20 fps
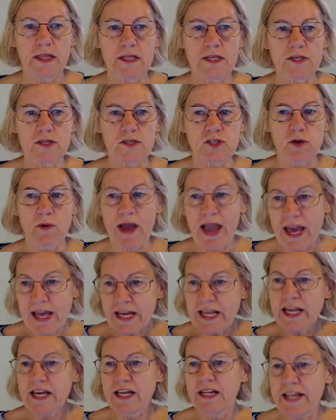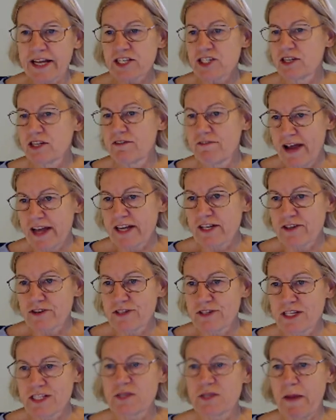So any collection of vectors
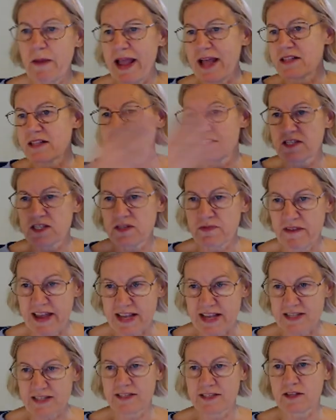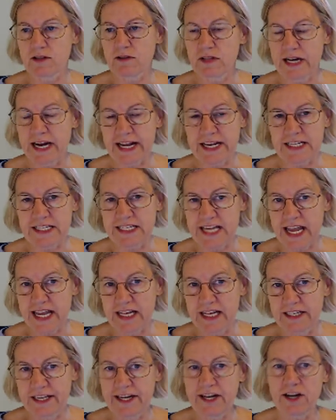that spans the space, so that I could take a
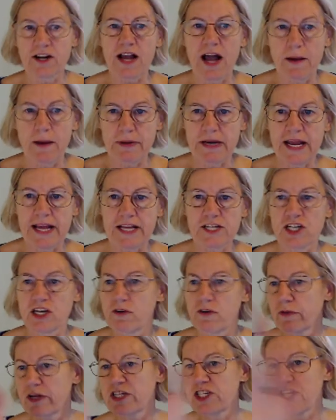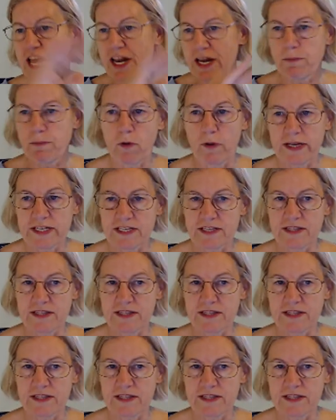linear combination and reach any point in